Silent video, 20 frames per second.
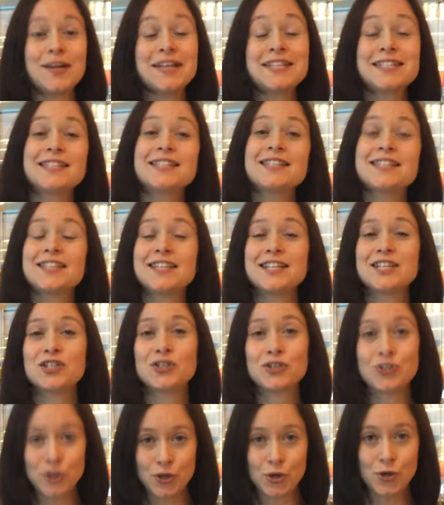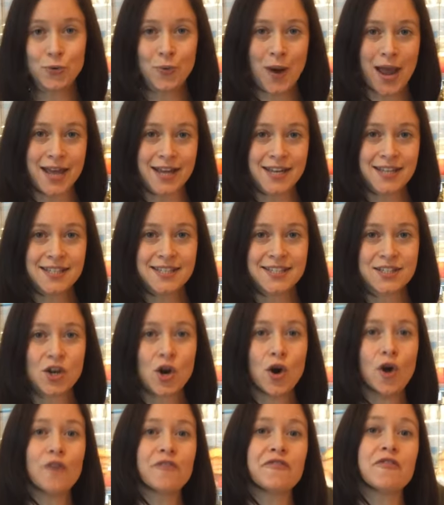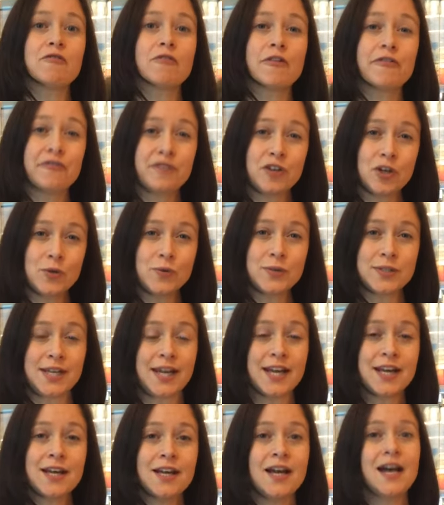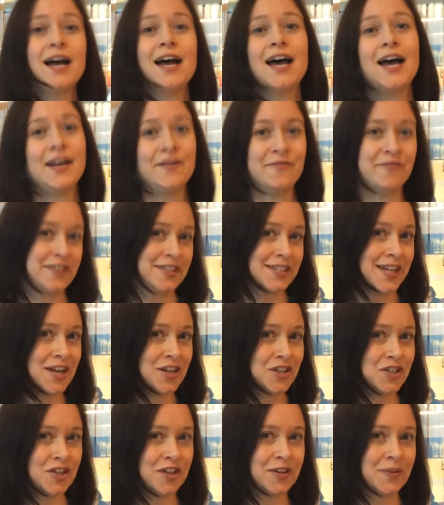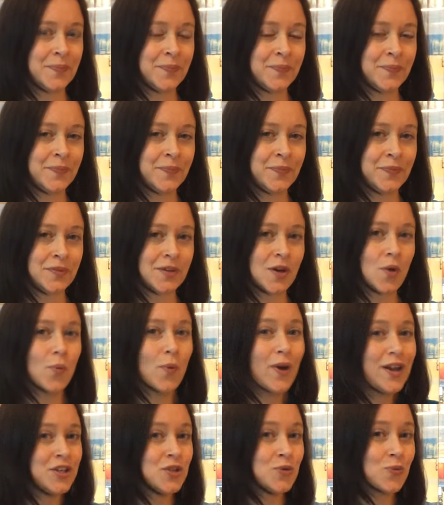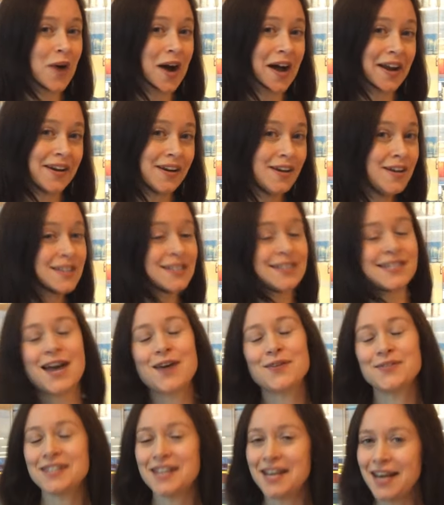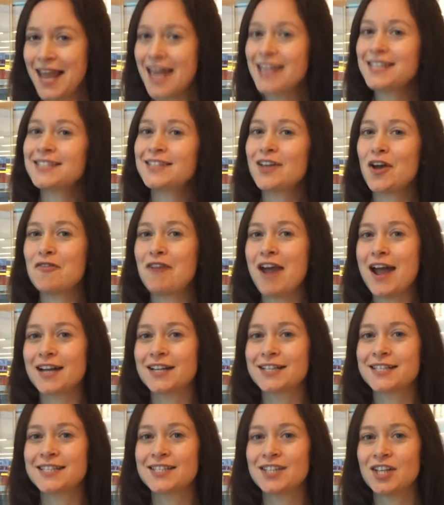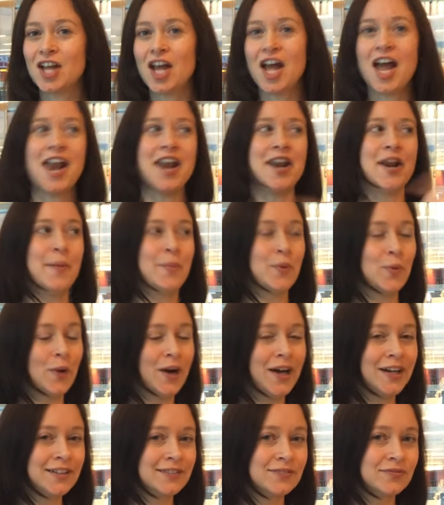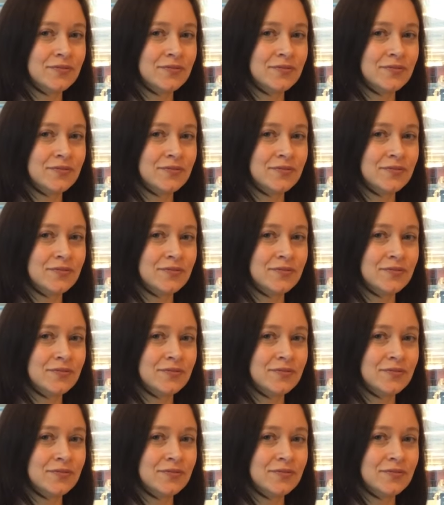listen to these two ways of refusing an invitation. Which one sounds less direct? Number one.